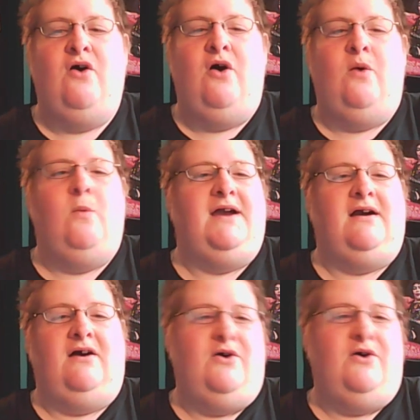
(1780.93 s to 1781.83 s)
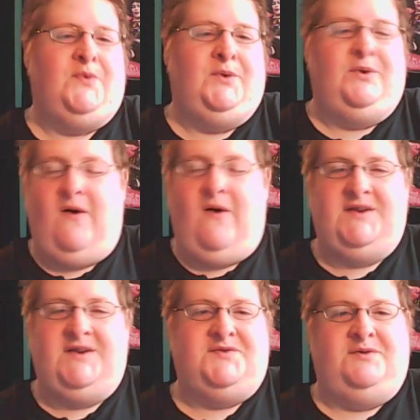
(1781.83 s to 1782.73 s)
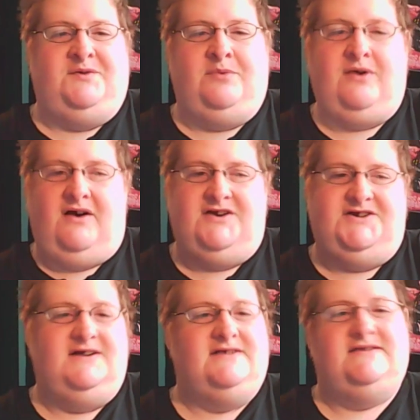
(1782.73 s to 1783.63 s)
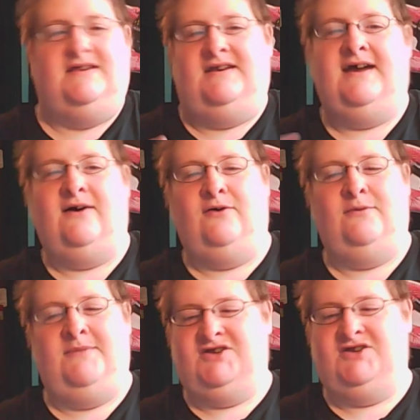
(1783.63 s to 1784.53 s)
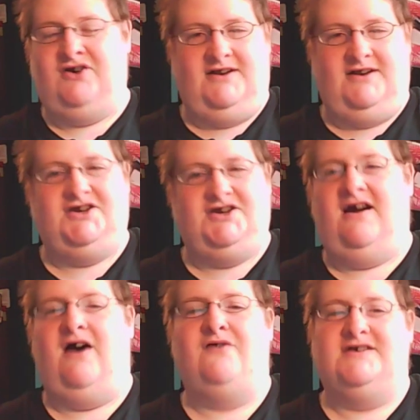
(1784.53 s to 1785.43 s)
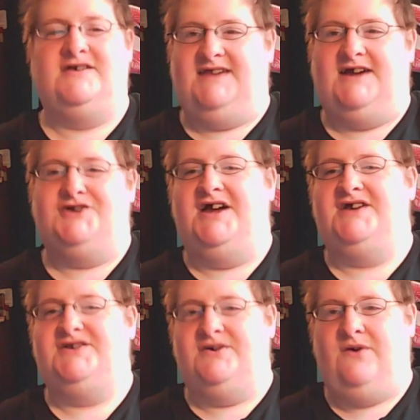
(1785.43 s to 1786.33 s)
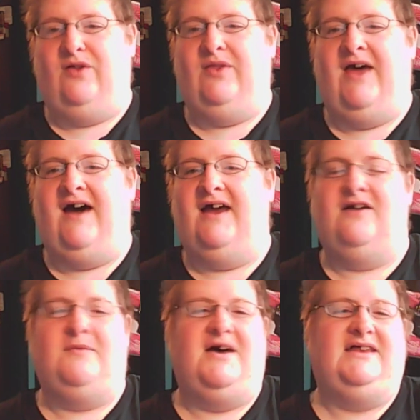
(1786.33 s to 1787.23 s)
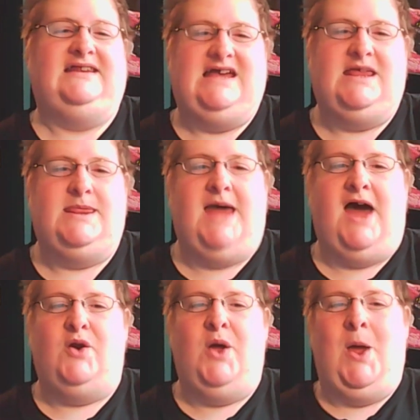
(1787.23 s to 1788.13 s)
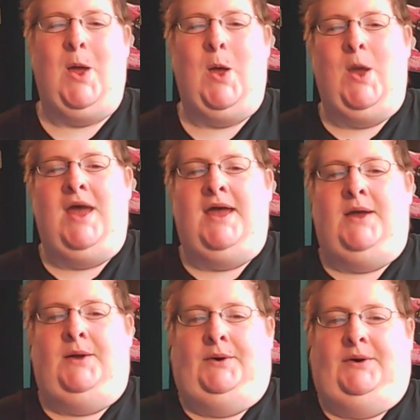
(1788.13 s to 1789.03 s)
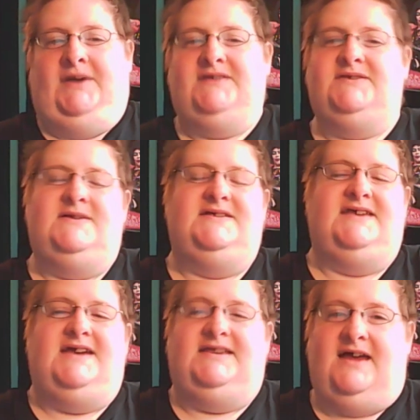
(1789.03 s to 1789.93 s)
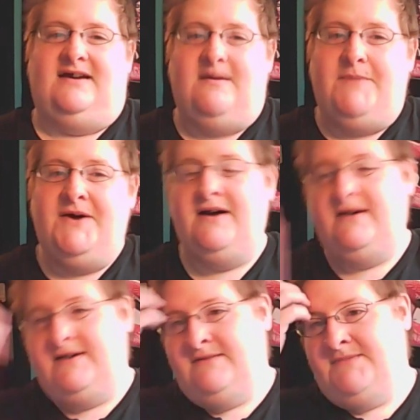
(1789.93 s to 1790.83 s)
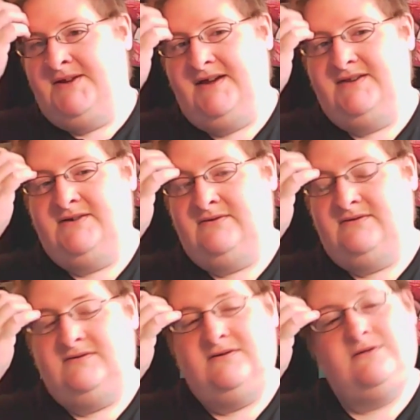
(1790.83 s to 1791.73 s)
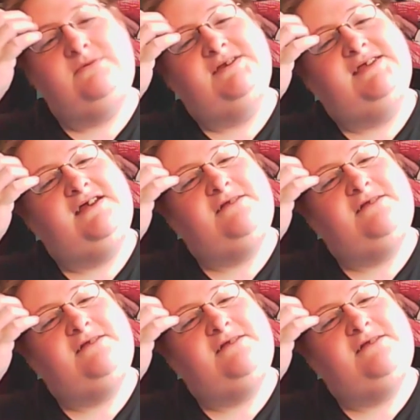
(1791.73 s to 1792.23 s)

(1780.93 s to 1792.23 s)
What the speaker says: where I'll go through all the different projects and how much yardage I got for Stash Dash and all that. I'll link that as soon as I get that up. I don't know when that'll